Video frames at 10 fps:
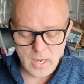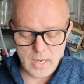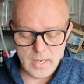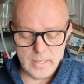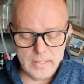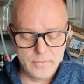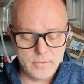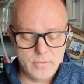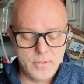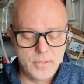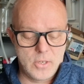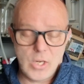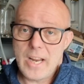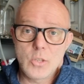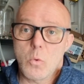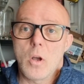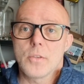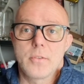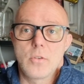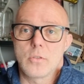And the challenge
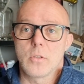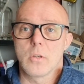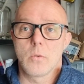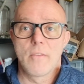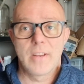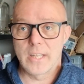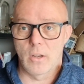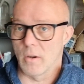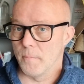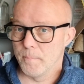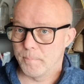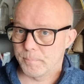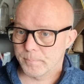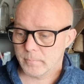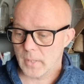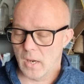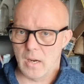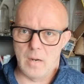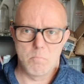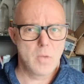was to just do a video
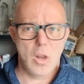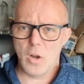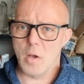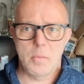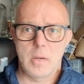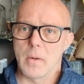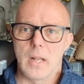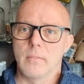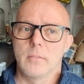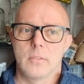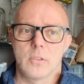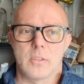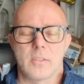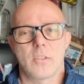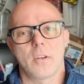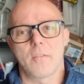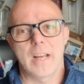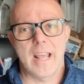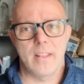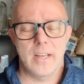um, a lot of people have sort
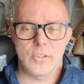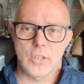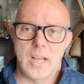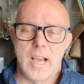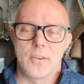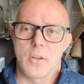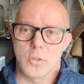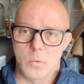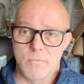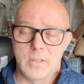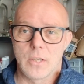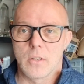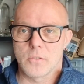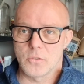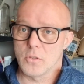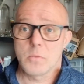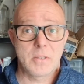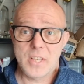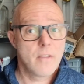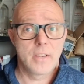of let it slide, not doing videos and
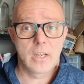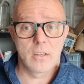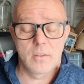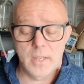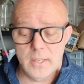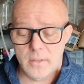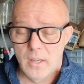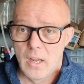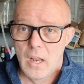such, myself included.